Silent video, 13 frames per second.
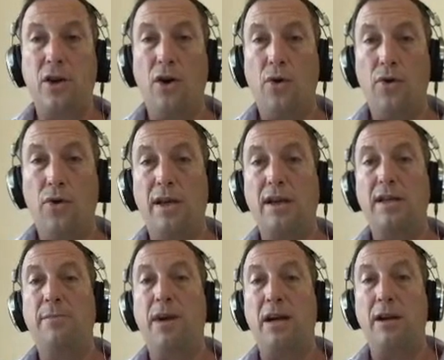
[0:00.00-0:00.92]
and they need to
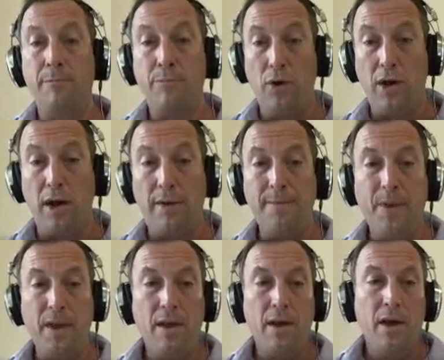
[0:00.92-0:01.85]
make a booking.
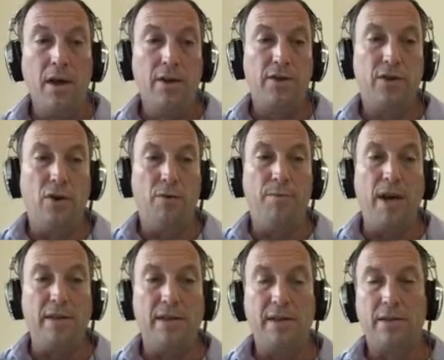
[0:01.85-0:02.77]
So
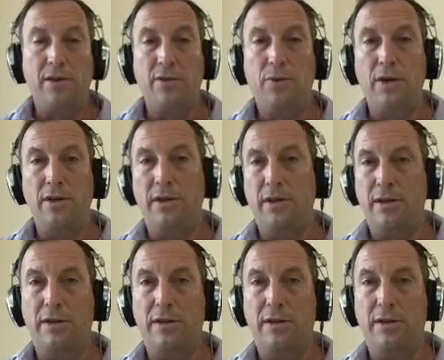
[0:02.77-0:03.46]
basically what